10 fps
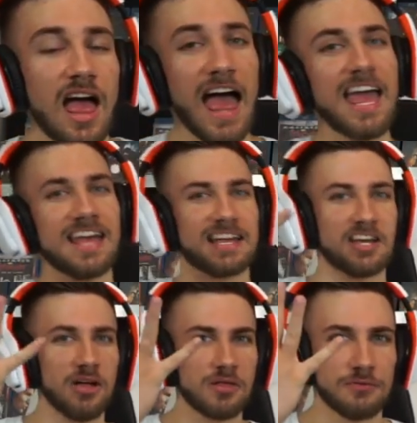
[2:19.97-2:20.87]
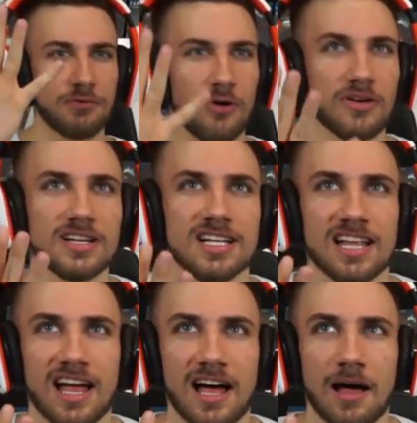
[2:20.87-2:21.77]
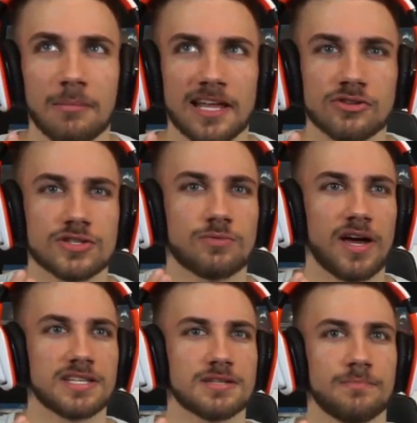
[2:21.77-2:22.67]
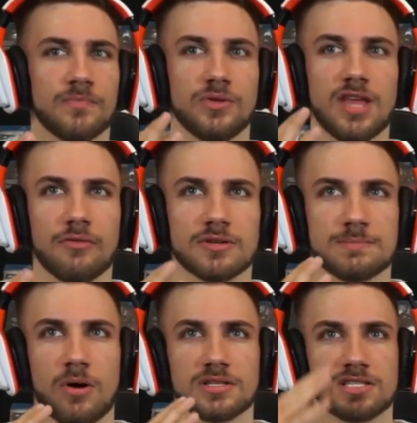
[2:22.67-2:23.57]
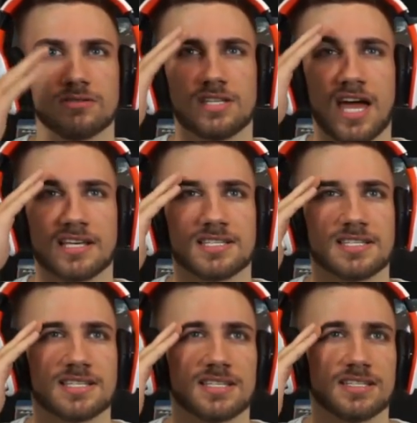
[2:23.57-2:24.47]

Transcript: Hey, I got all the 4 languages right. Never responds to texts.